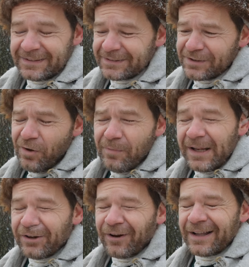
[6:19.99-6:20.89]
So
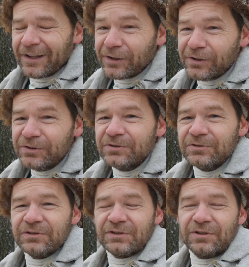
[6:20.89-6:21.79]
many great
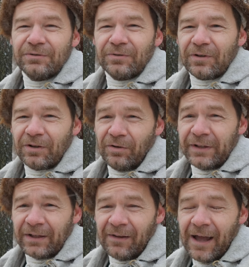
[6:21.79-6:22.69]
clues to
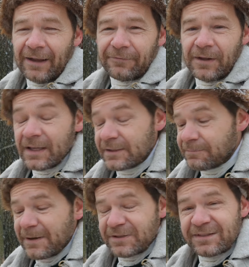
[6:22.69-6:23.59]
colonial life,
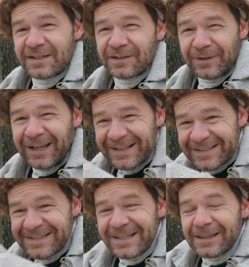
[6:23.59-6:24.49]
especially since we kind of
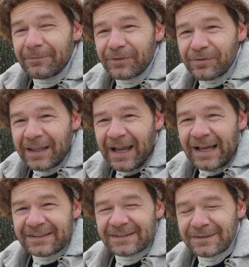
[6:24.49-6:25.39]
see them through the
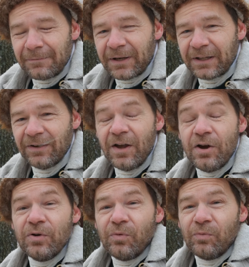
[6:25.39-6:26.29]
eyes of somebody
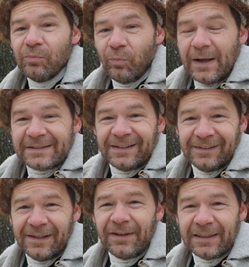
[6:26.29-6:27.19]
who wasn't
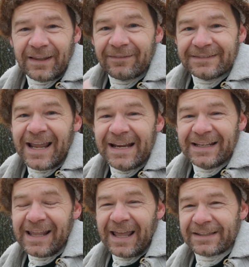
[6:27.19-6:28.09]
living there day
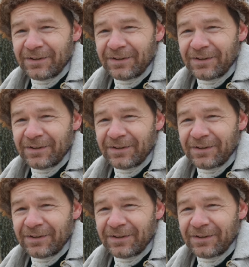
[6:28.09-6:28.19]
to day.